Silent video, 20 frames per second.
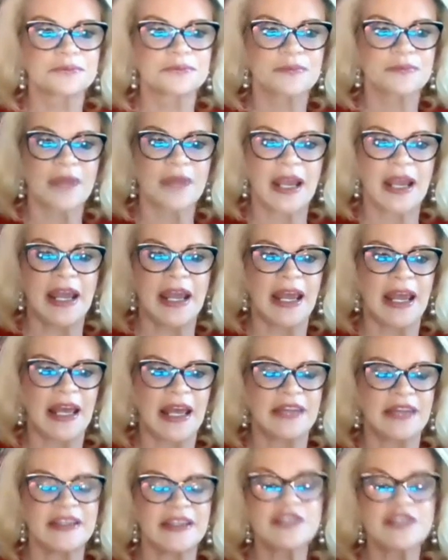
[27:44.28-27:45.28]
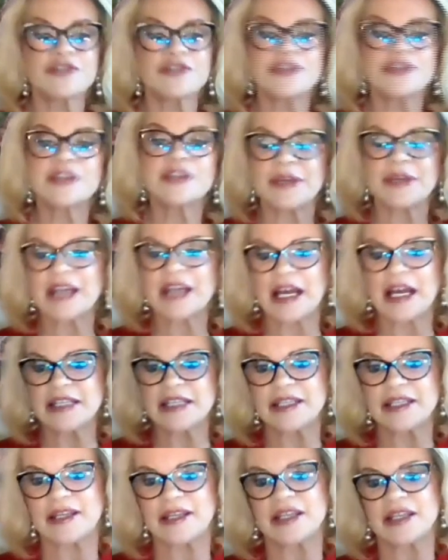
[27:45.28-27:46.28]
And these are some of the kinds of
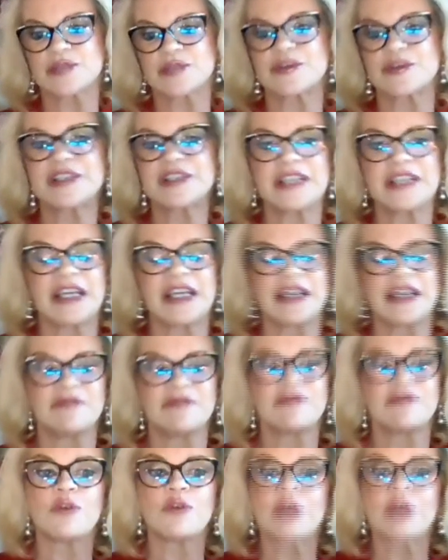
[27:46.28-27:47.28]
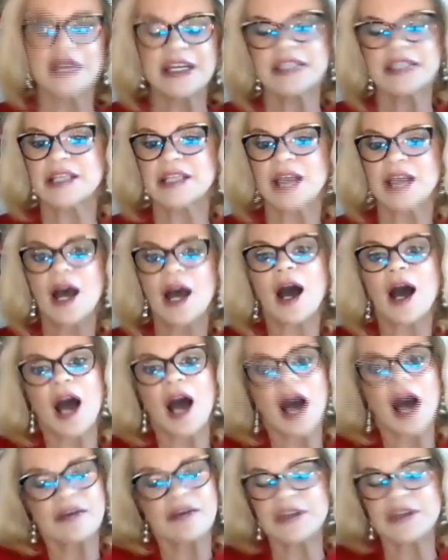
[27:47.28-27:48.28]
things we're seeing. Voice,
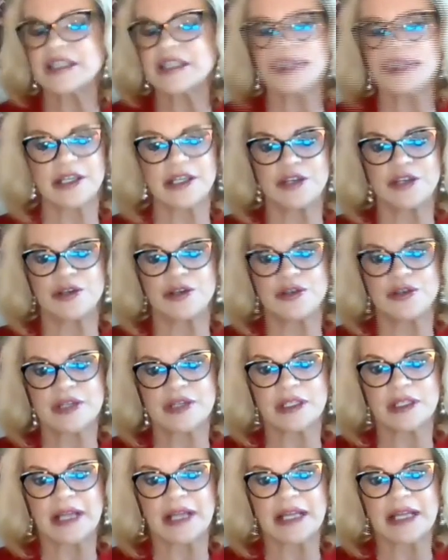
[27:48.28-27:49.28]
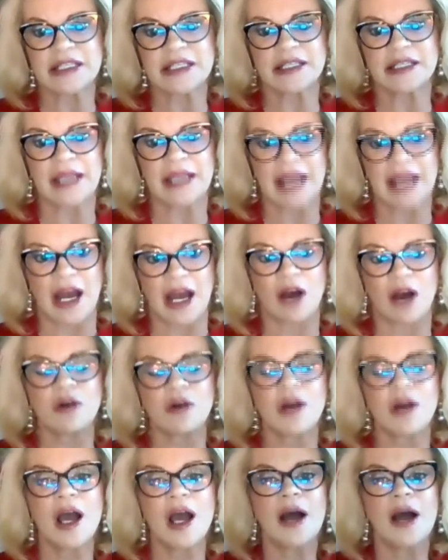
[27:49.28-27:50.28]
obviously you use Alexa now,
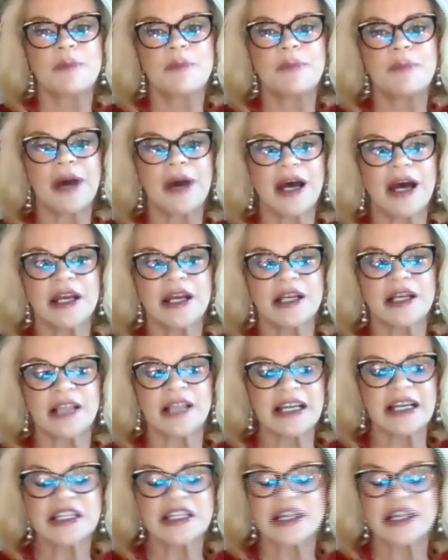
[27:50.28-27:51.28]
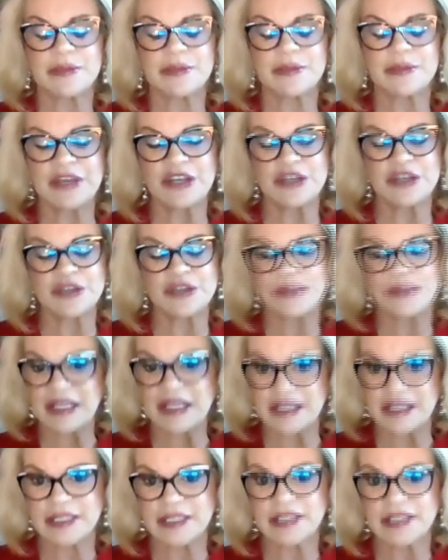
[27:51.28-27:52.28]
but Alexa can be used in
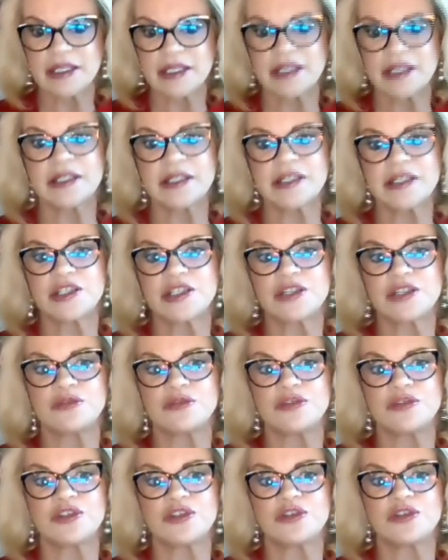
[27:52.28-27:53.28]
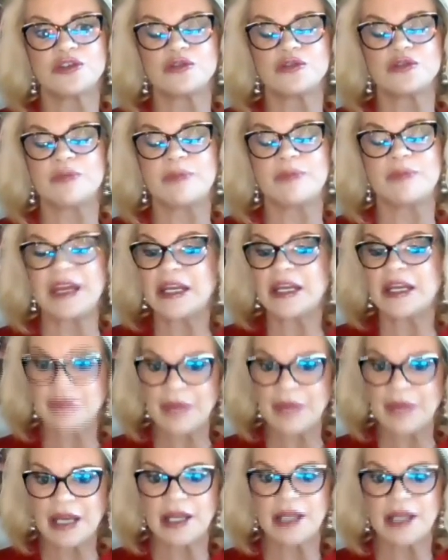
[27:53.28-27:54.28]
businesses to do meeting
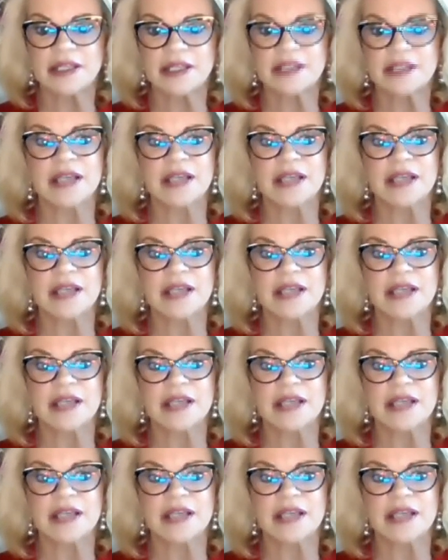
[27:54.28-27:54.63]
minutes.